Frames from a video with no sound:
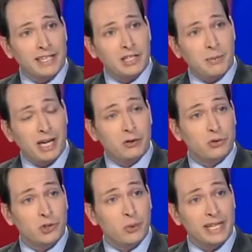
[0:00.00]
This is a man
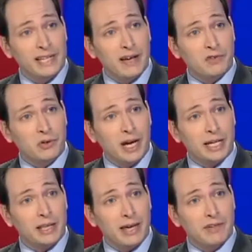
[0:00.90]
who two weeks after
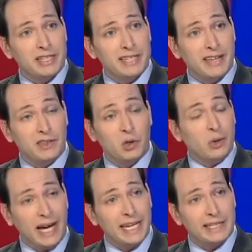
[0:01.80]
nine eleven said the
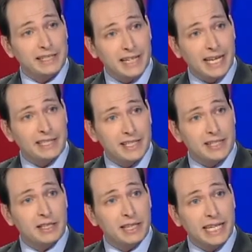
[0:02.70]
United States
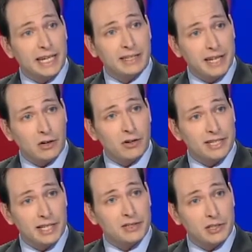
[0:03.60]
is the leading
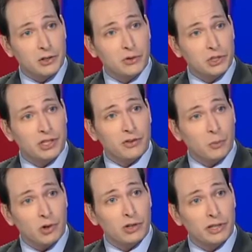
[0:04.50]
terrorist institution in the
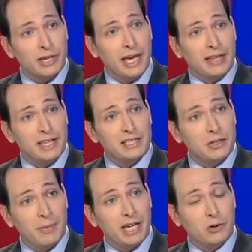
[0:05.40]
world. This
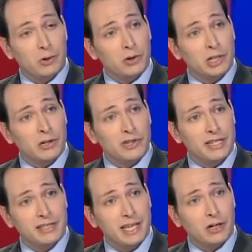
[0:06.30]
is a man who earlier
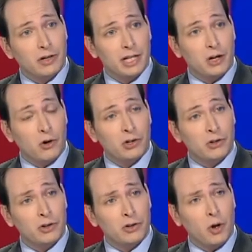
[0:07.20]
this year, in an
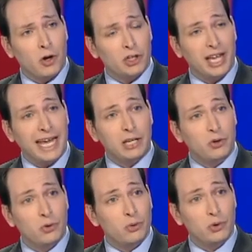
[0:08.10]
article called A
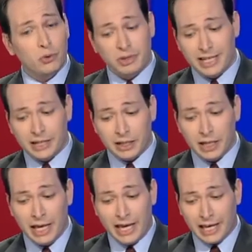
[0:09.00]
New New
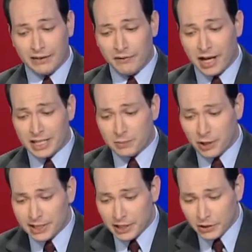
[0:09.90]
Deal, advised
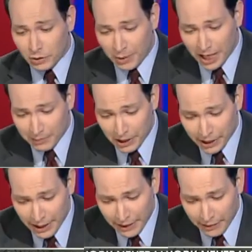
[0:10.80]
President
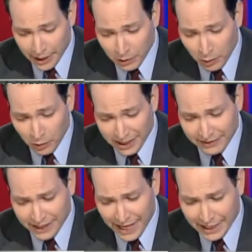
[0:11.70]
Obama that, quote,
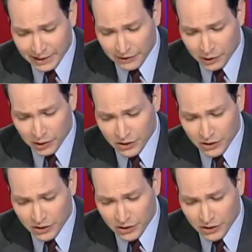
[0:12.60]
in the end, there